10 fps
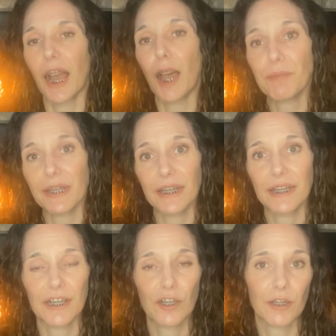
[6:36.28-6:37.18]

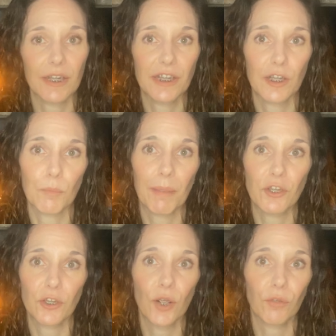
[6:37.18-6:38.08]
Updated
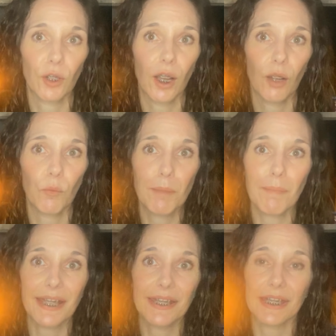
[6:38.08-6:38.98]
anticipation overall, we
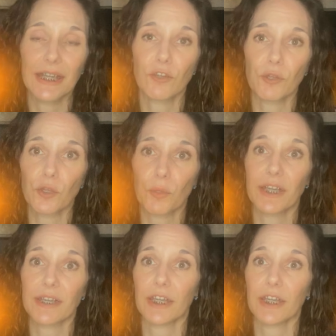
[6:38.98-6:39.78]
may see interest rates